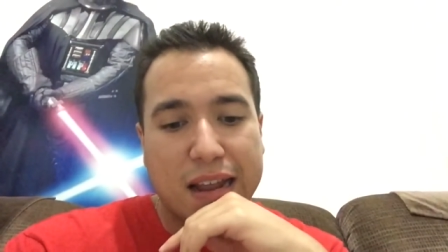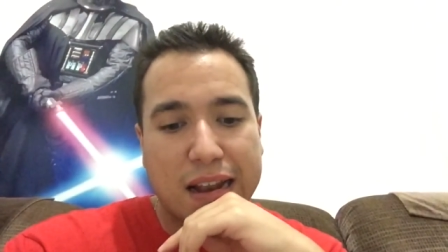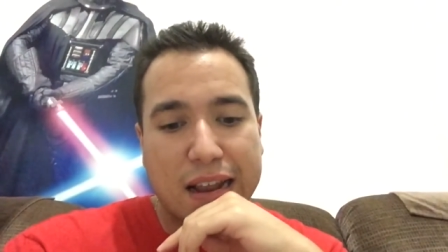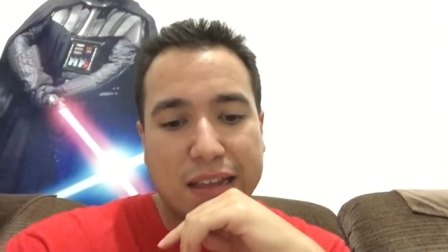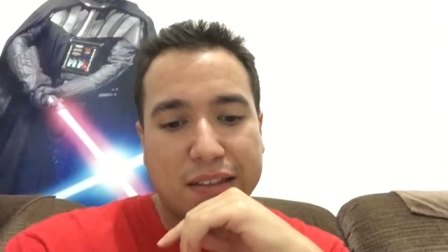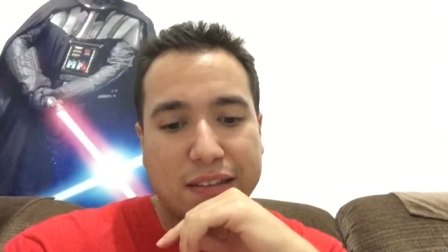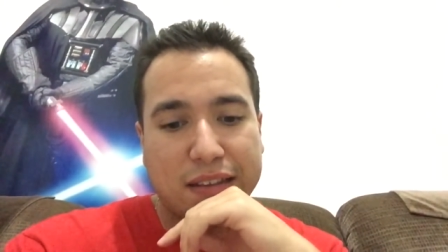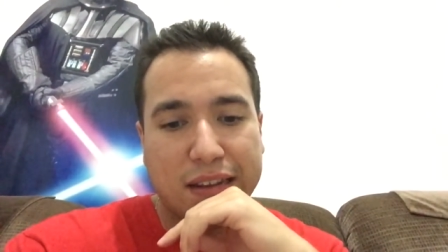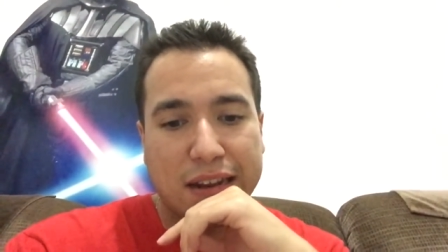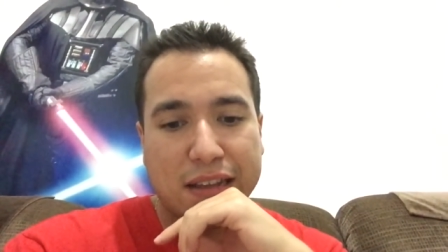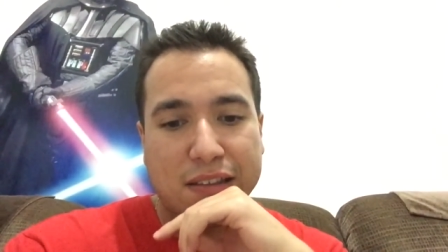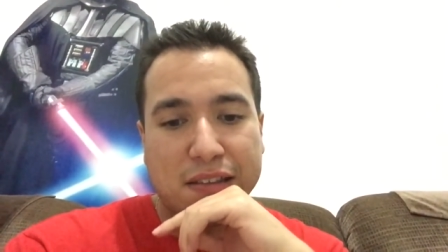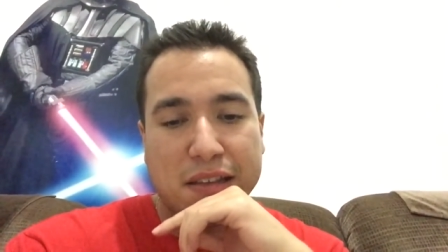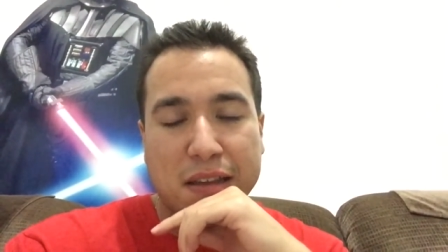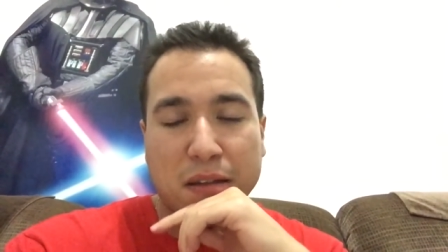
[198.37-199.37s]
let's
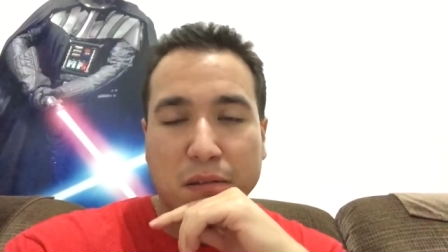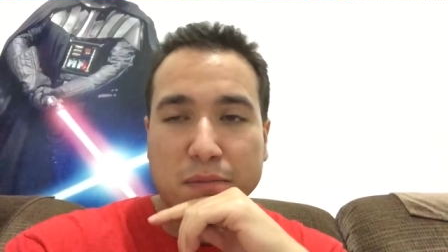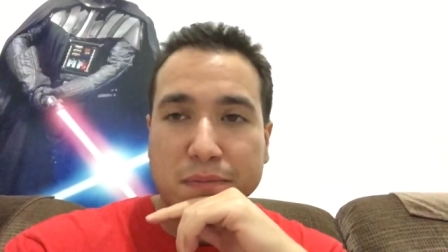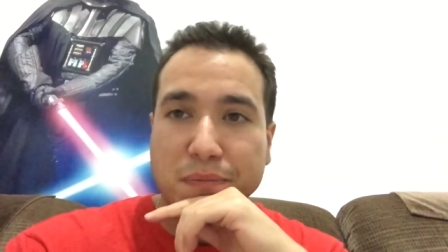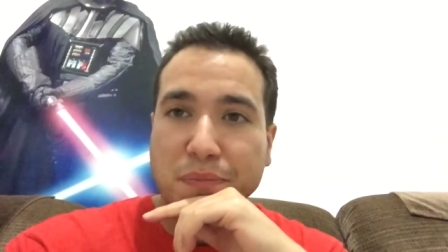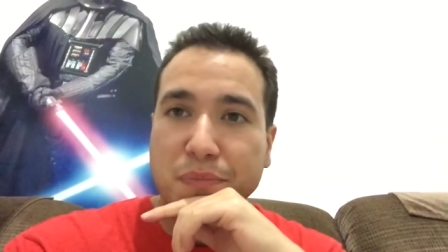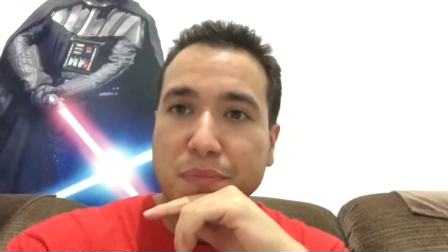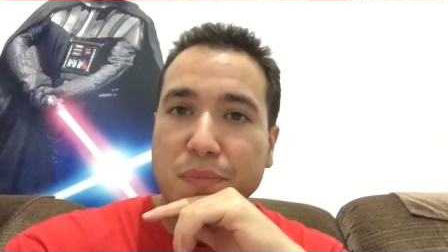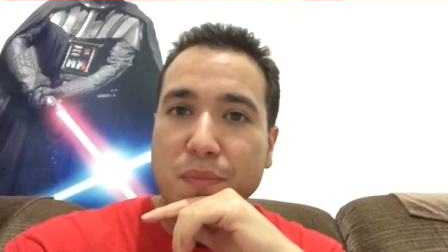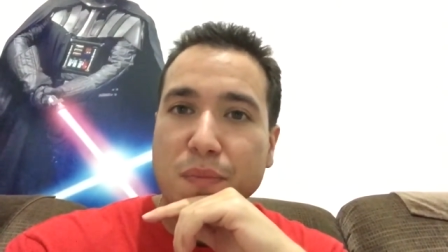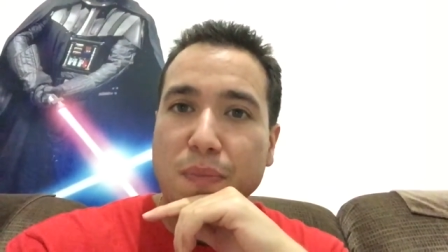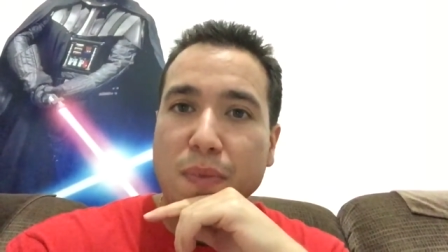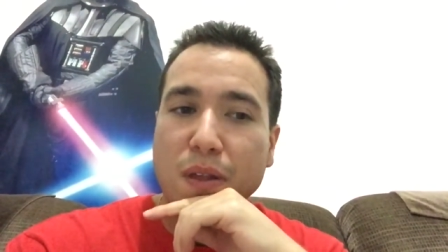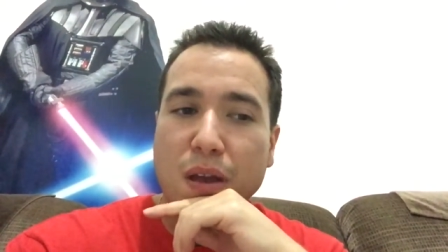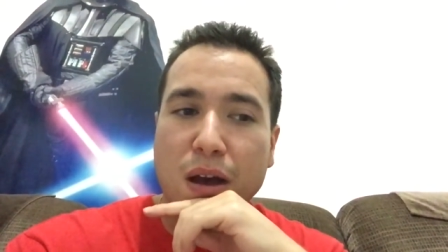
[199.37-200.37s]
see.
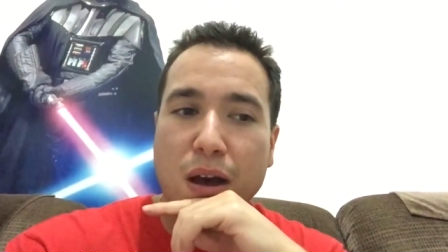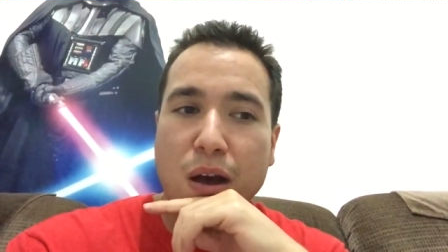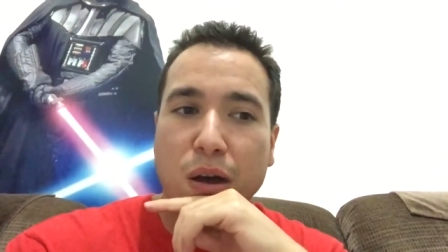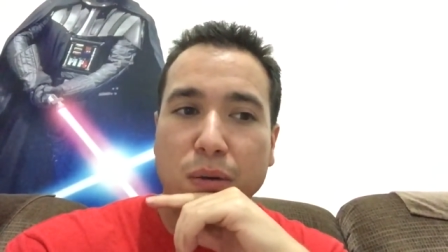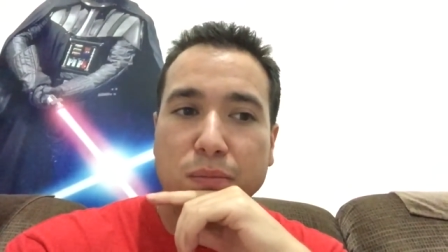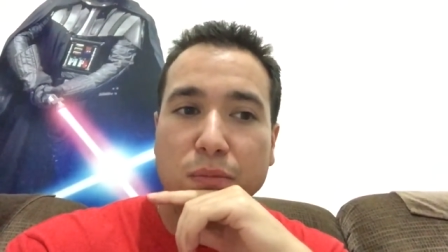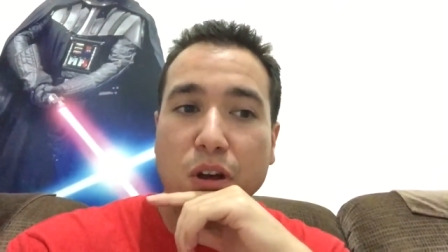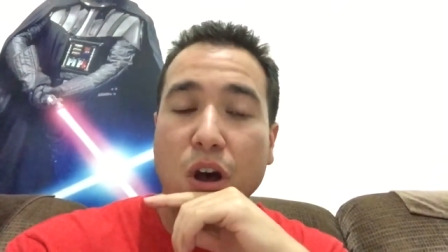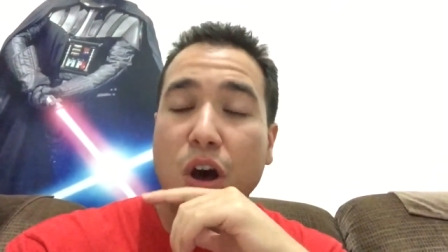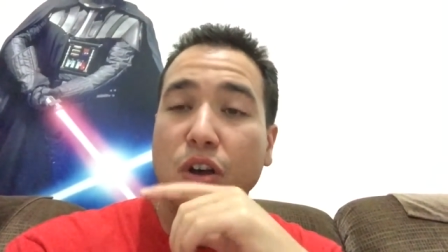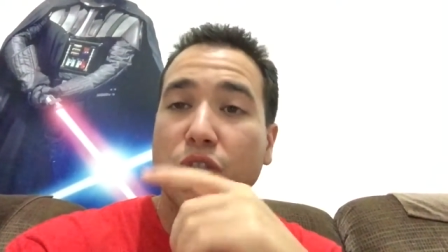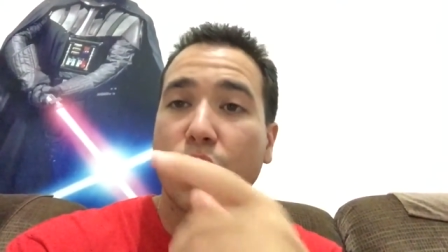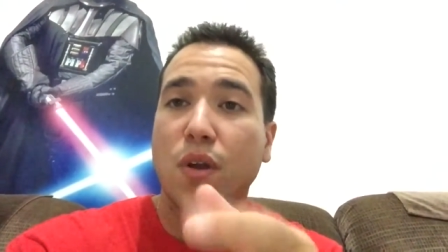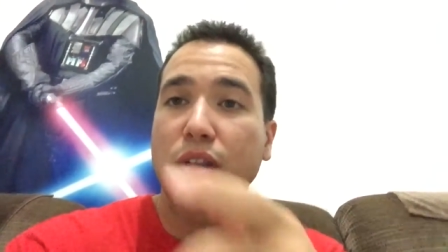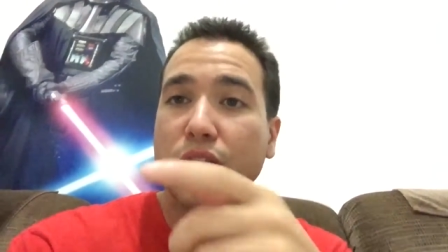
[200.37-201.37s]

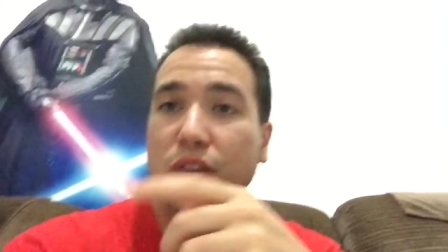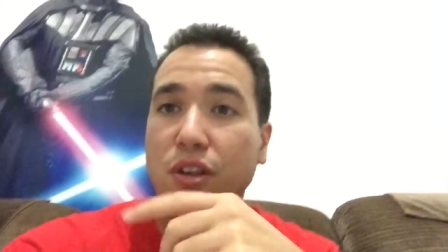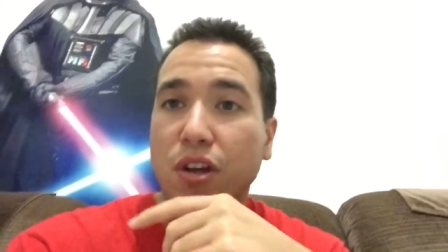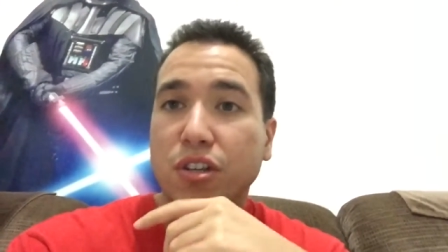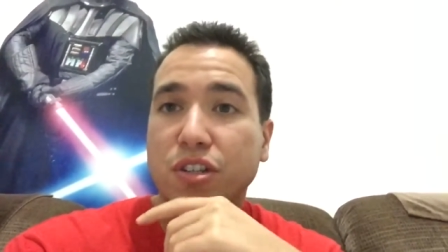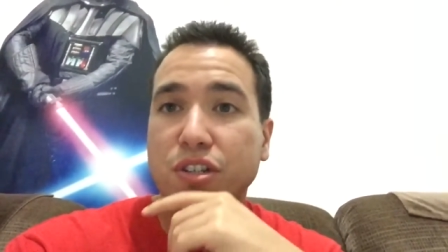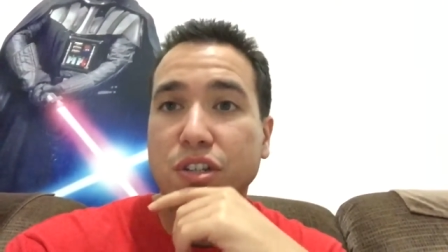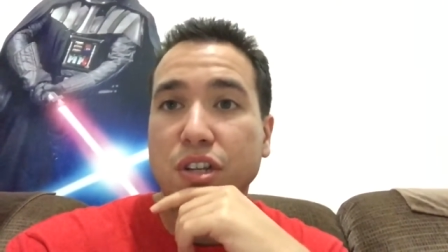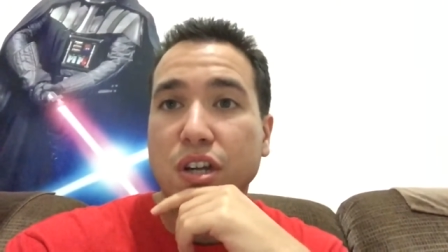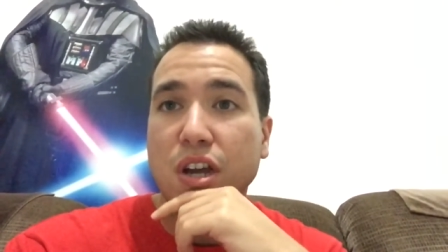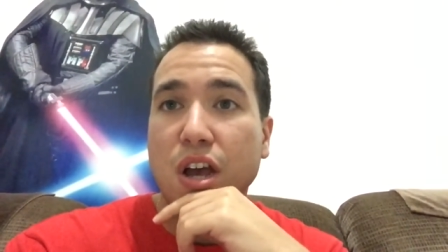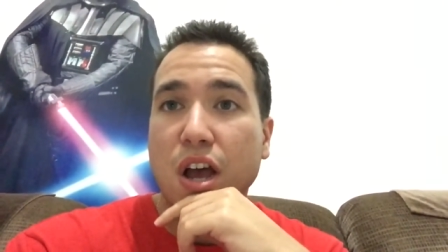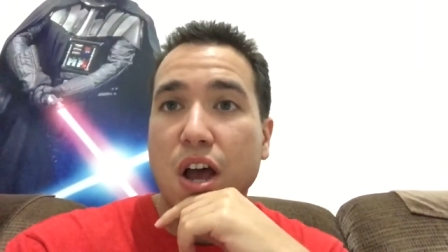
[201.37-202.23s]
Also wanted to touch